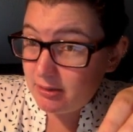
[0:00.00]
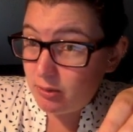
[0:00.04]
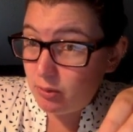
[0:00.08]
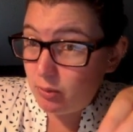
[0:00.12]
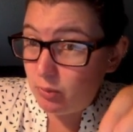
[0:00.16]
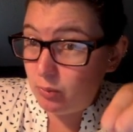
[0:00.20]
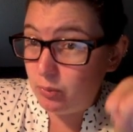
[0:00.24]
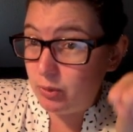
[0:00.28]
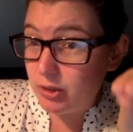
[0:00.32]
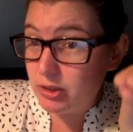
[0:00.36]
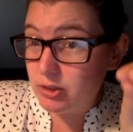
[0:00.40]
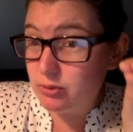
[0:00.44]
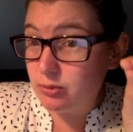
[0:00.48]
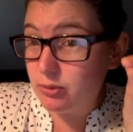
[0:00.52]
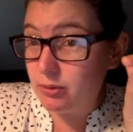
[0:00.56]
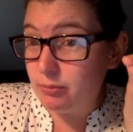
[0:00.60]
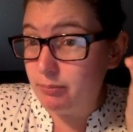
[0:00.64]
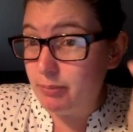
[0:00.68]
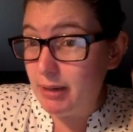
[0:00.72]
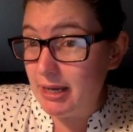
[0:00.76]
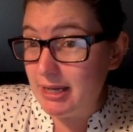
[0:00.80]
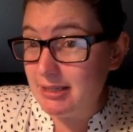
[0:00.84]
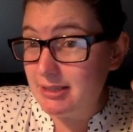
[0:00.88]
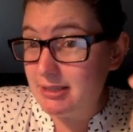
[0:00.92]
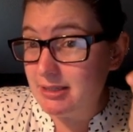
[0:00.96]
which were
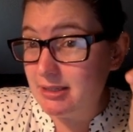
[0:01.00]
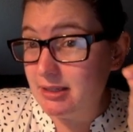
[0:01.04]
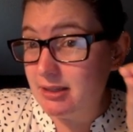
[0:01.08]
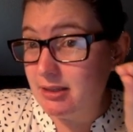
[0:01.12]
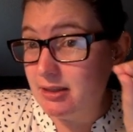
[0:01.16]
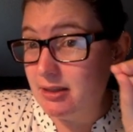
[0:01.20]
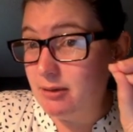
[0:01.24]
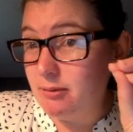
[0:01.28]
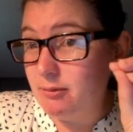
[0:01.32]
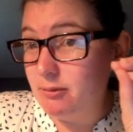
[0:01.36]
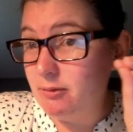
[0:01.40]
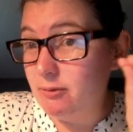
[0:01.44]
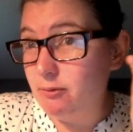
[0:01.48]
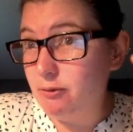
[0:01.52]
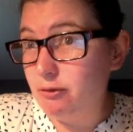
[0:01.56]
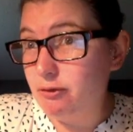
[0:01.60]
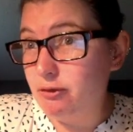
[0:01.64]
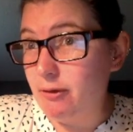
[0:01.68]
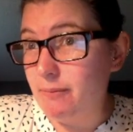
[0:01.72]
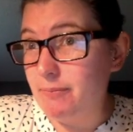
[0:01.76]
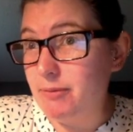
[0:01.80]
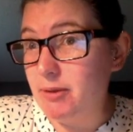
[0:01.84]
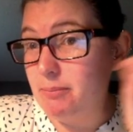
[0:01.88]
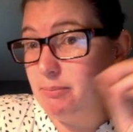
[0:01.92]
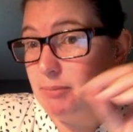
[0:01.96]
basically
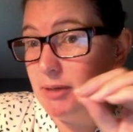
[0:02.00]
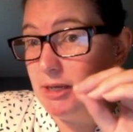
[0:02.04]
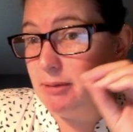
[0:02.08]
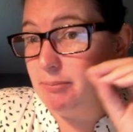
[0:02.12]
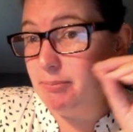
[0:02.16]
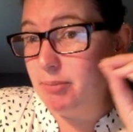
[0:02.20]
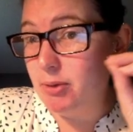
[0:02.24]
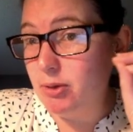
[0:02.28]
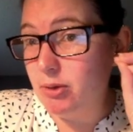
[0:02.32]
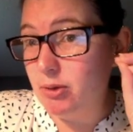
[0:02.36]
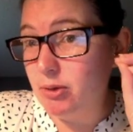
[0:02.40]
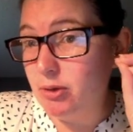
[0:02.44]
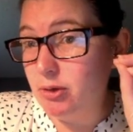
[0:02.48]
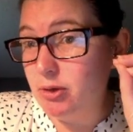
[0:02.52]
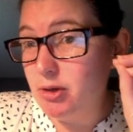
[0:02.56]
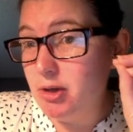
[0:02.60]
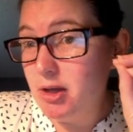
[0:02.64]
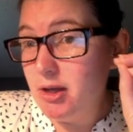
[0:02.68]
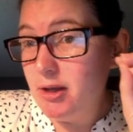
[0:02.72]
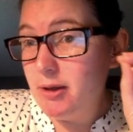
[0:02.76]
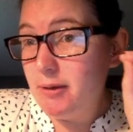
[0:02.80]
from the people